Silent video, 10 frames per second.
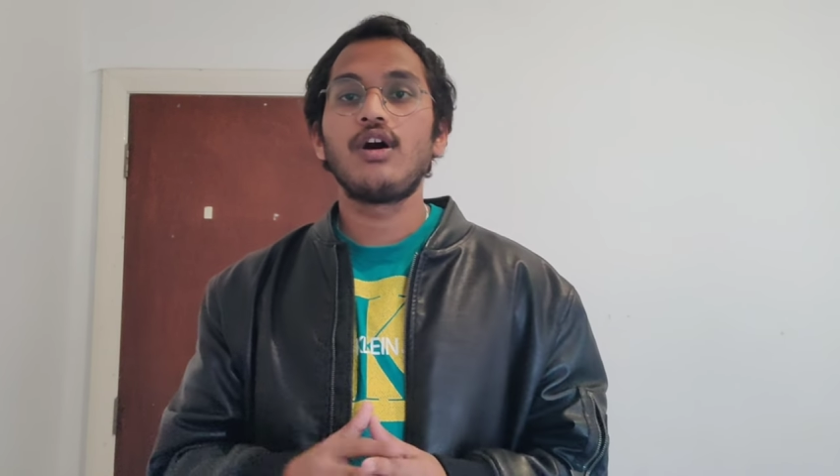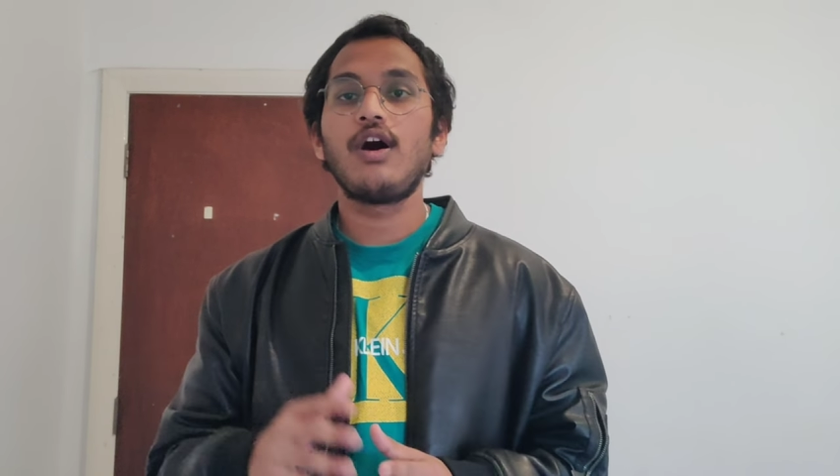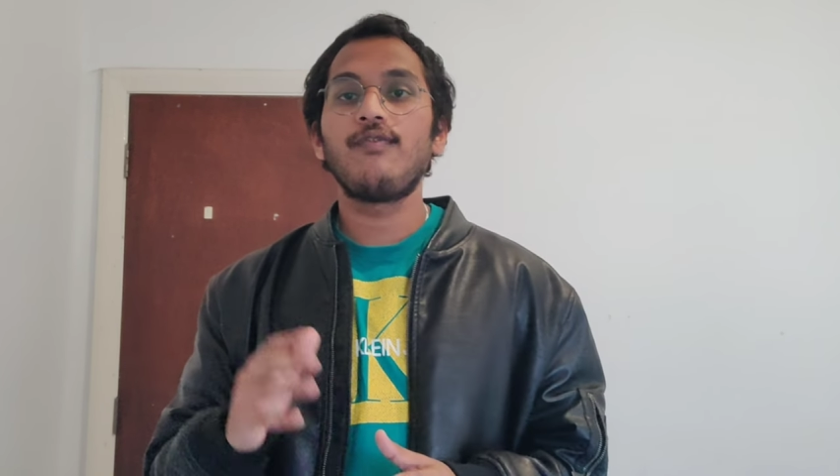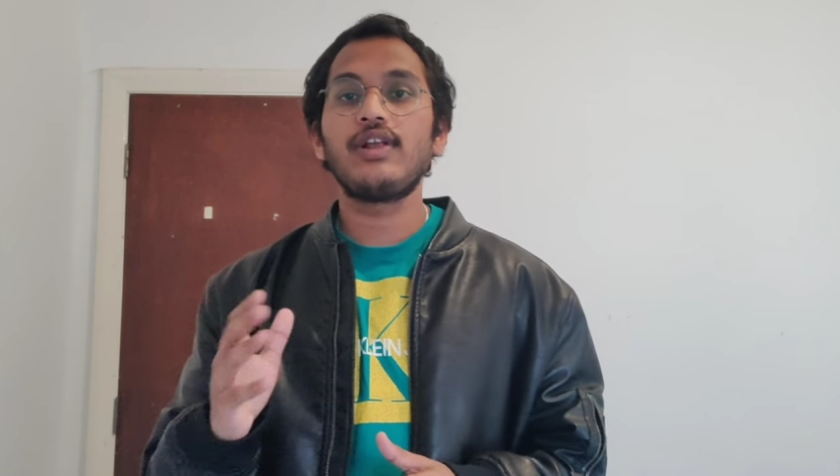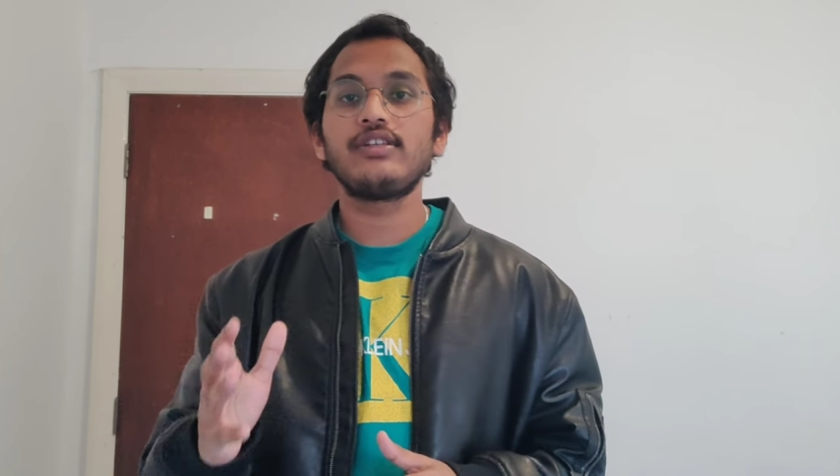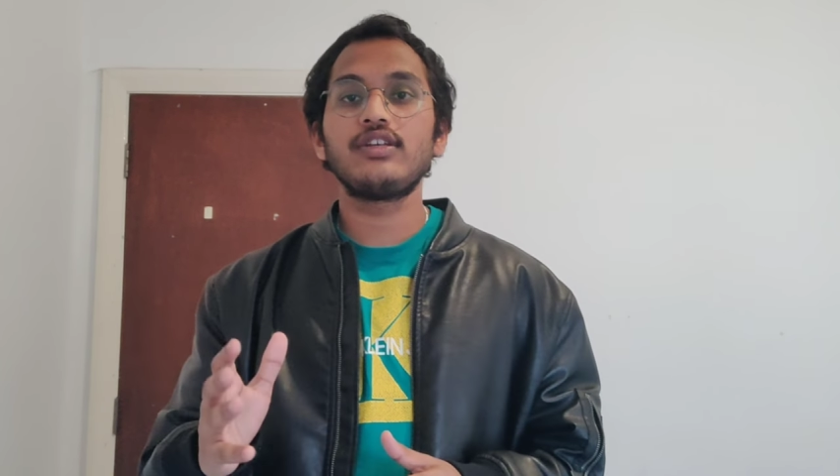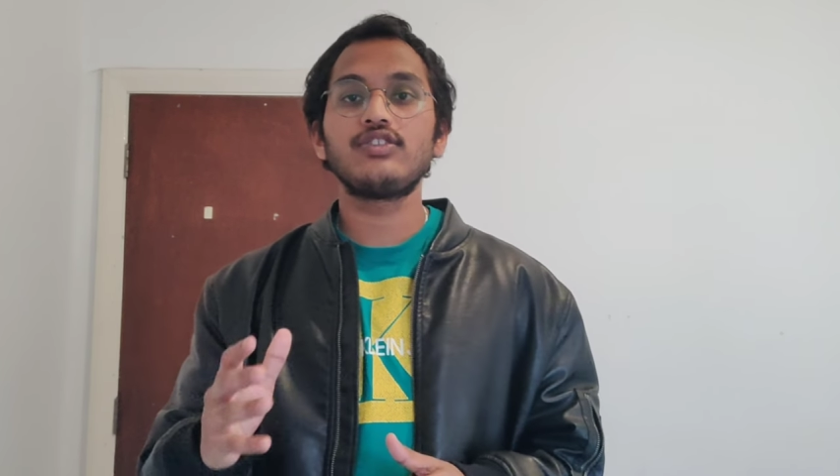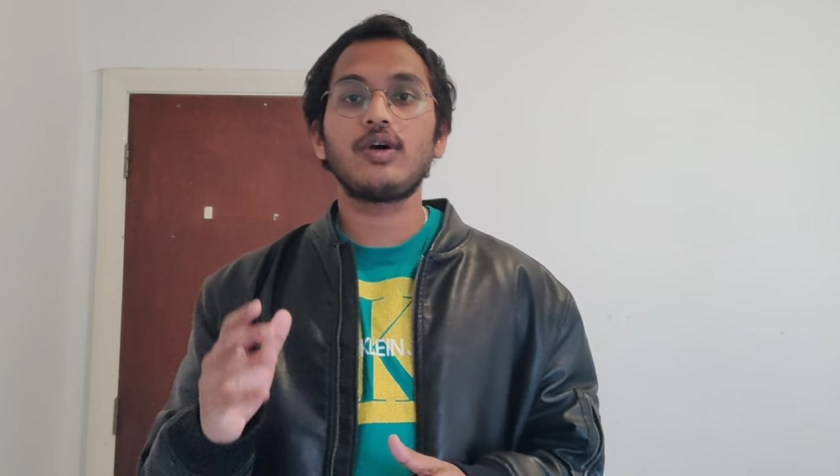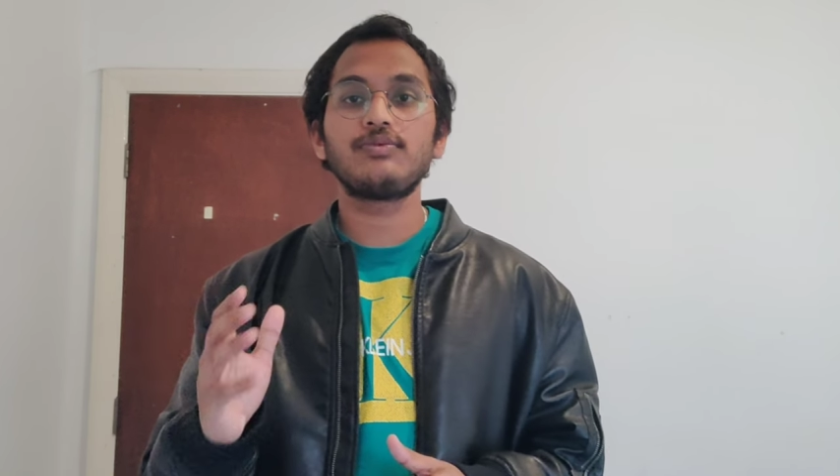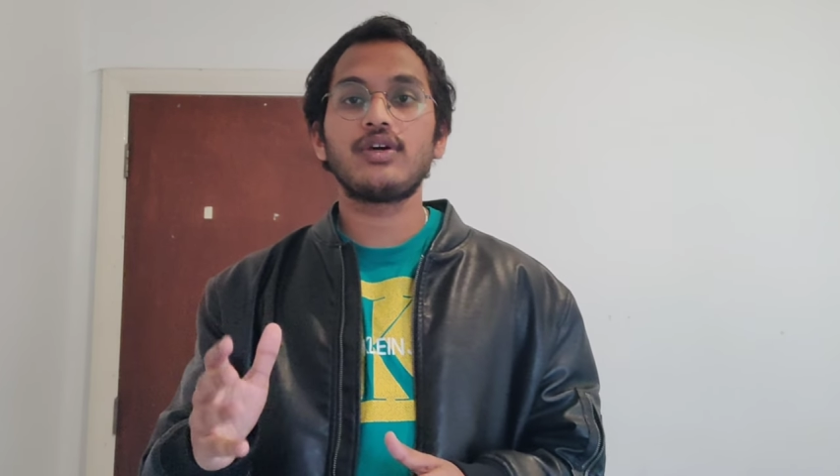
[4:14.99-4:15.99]

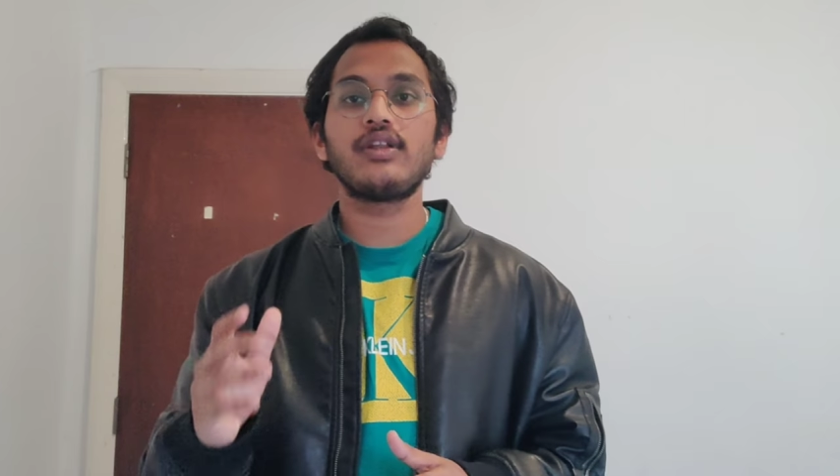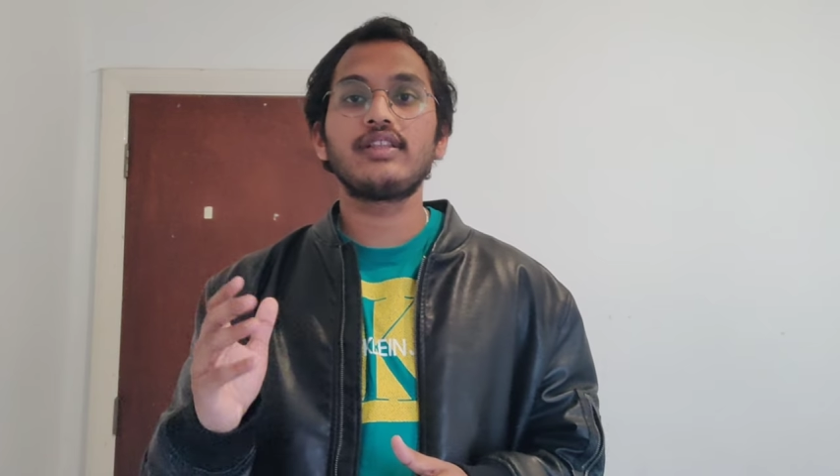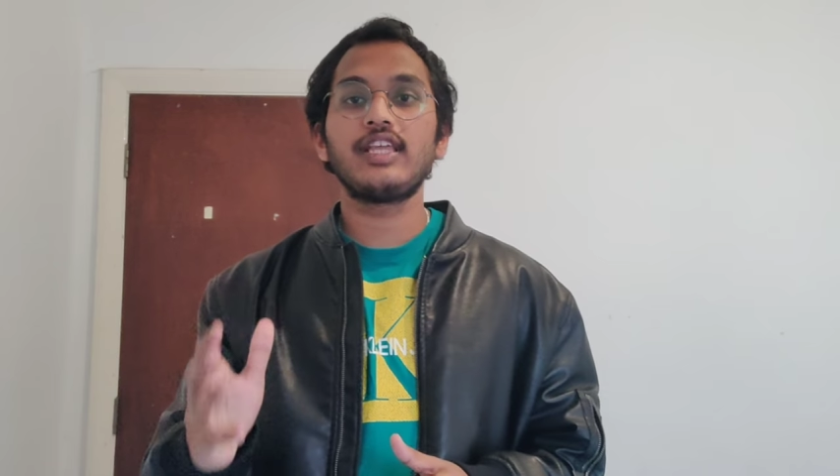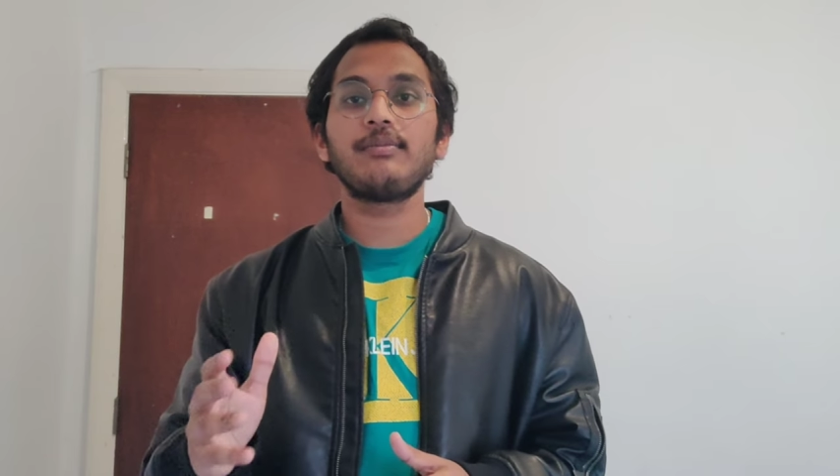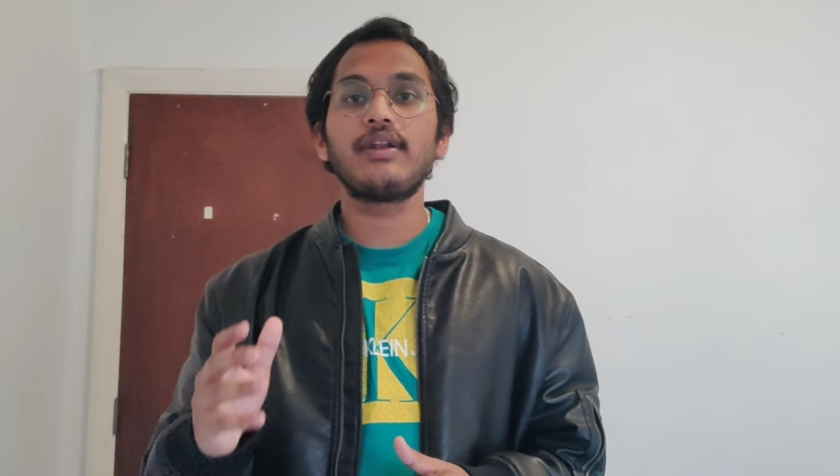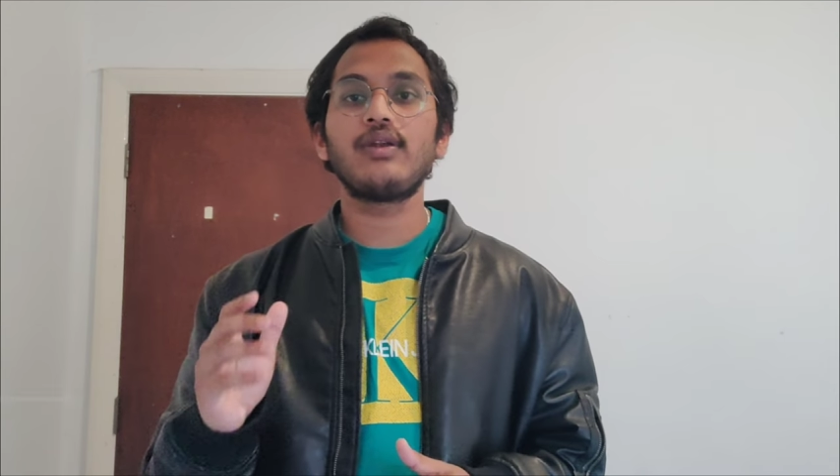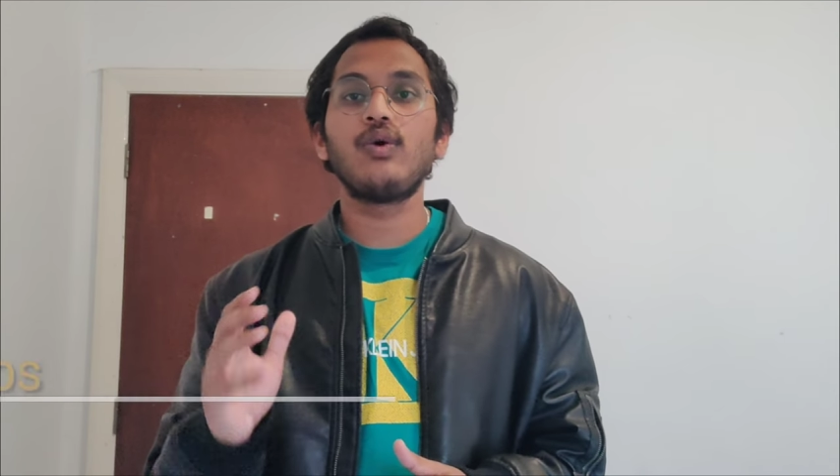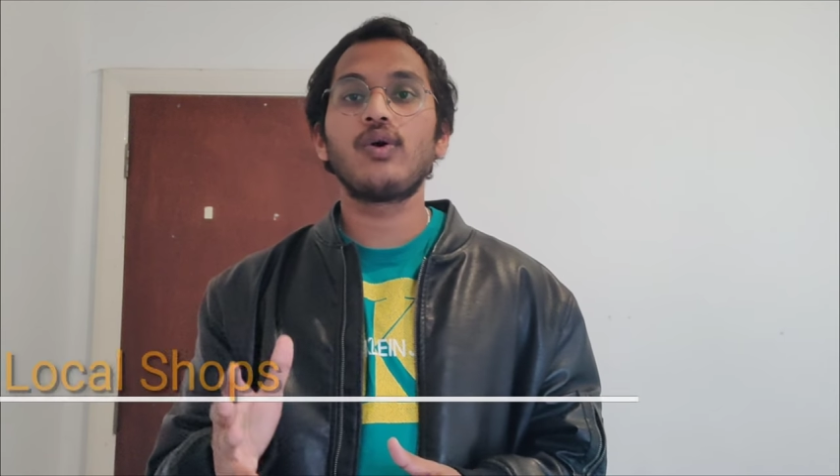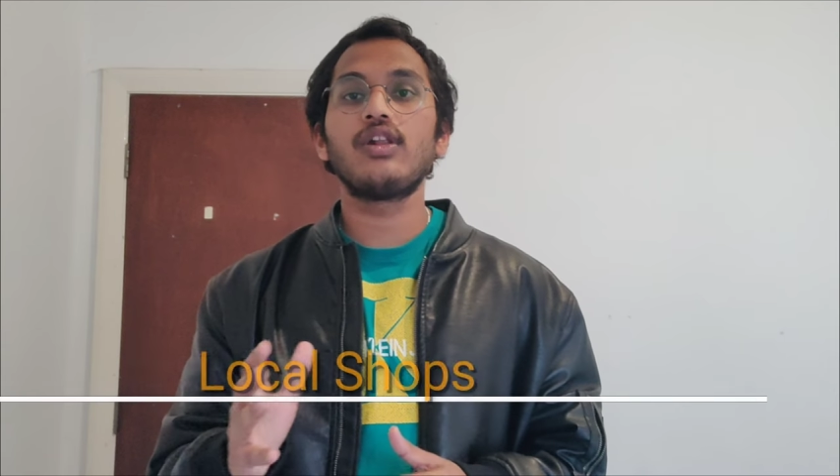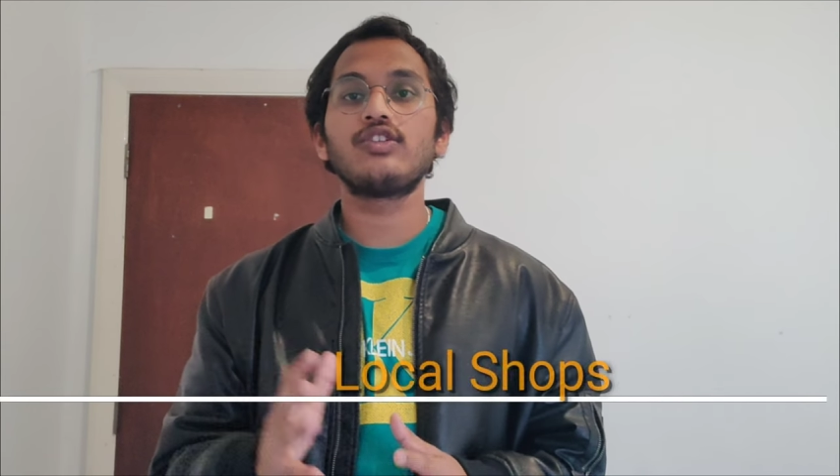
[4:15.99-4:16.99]
Off-license shops are nothing but
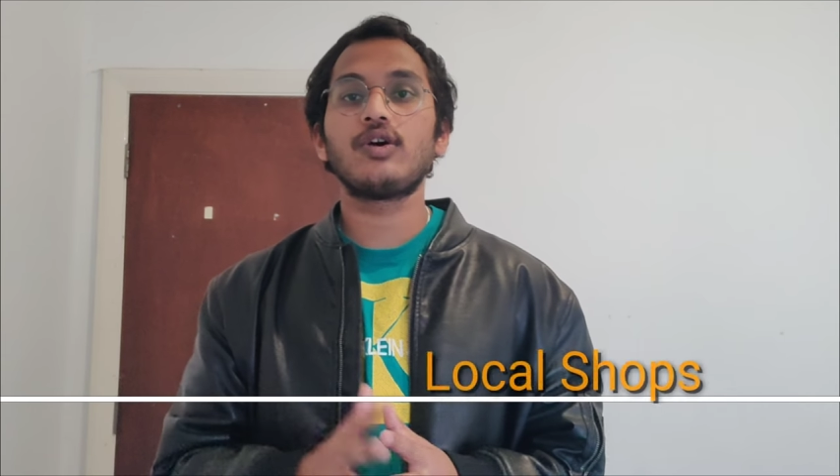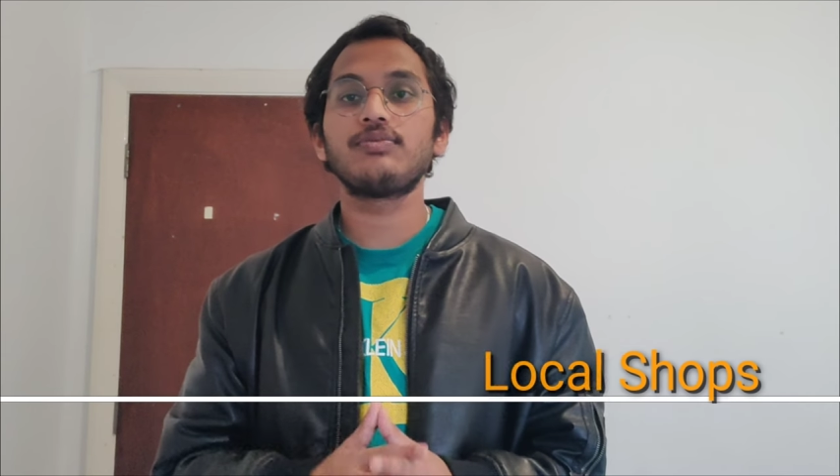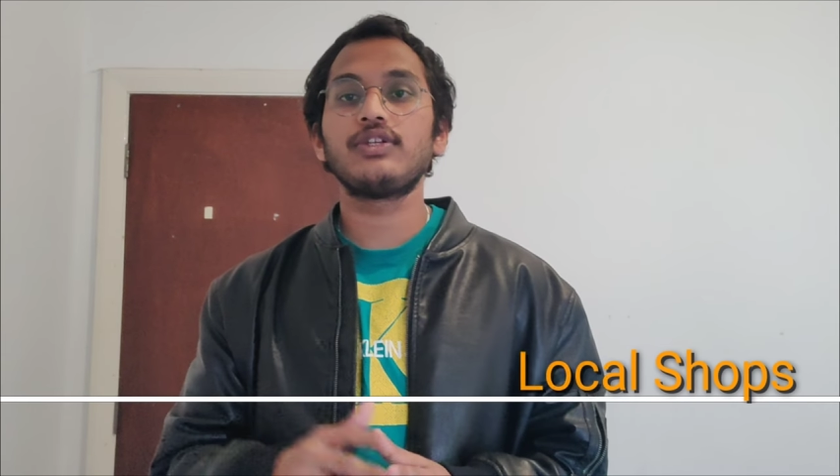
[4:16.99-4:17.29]
local shops